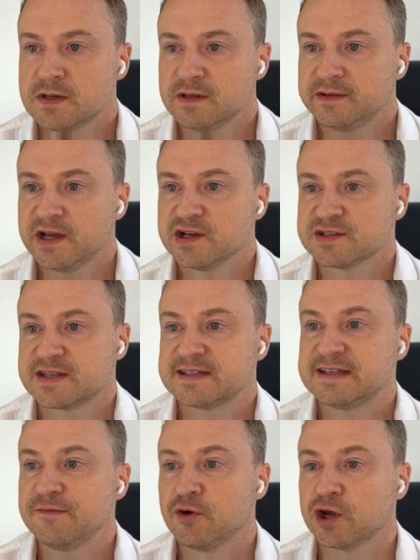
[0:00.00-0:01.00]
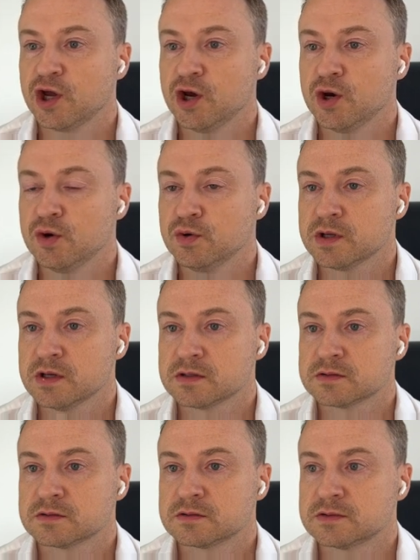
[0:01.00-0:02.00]
There's the civil code.
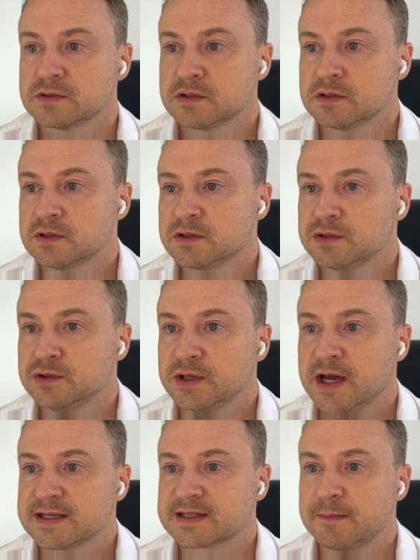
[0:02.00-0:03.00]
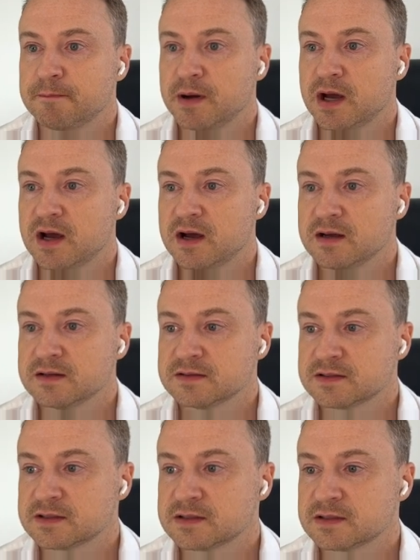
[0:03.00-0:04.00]
You guys can
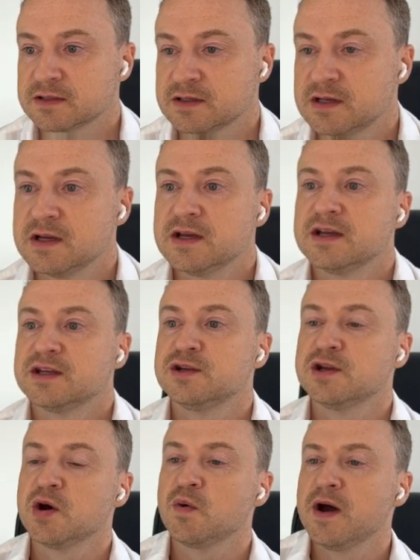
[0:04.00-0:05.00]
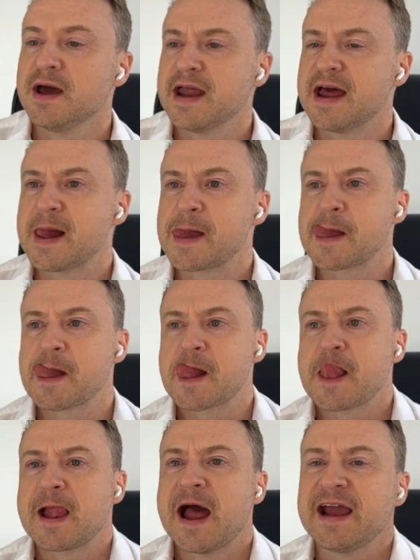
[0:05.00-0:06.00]
pause. You know what?
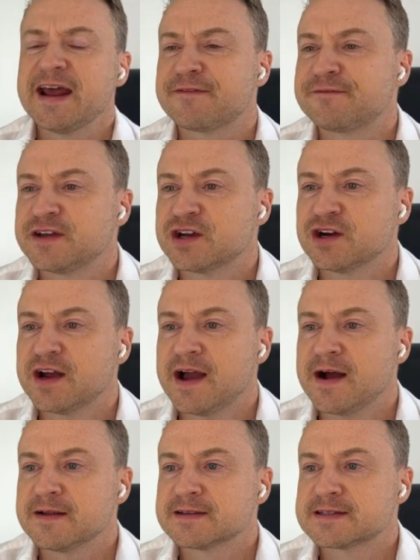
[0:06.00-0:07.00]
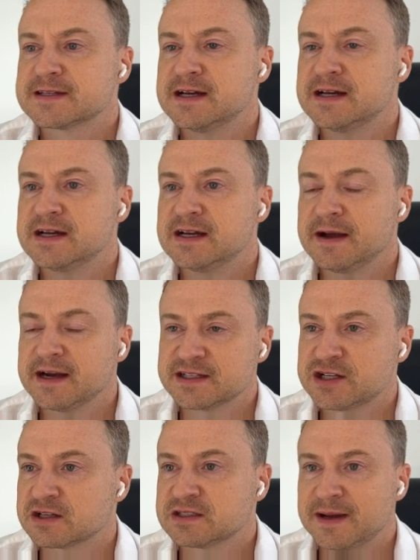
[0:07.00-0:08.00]
I got to figure out, I got to
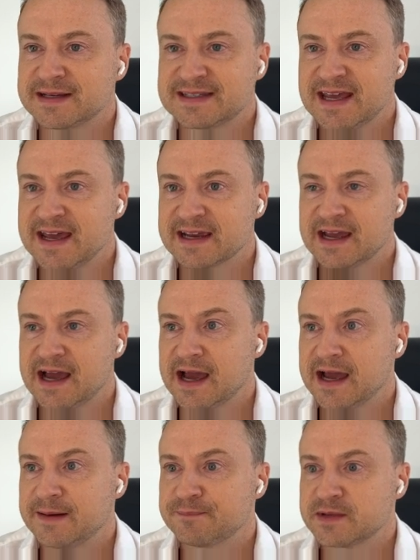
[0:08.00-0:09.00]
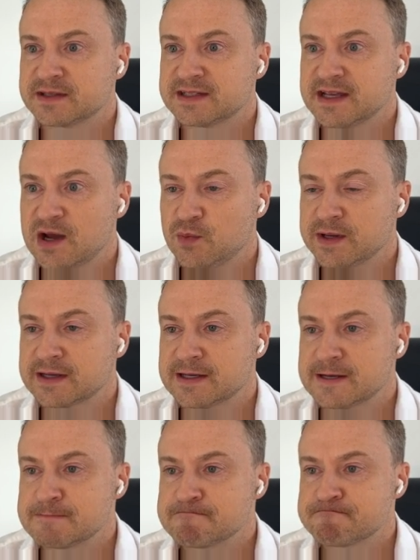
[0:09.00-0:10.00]
talk to my tech guy and see how we
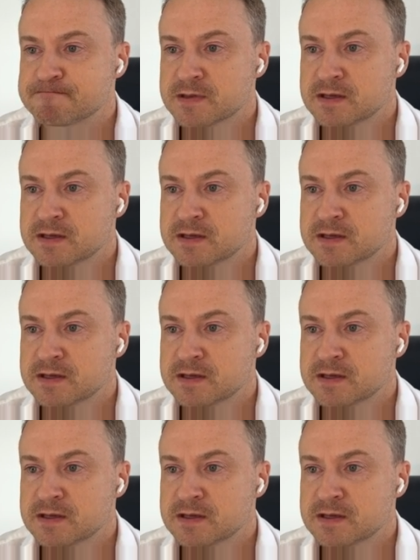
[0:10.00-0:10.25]
can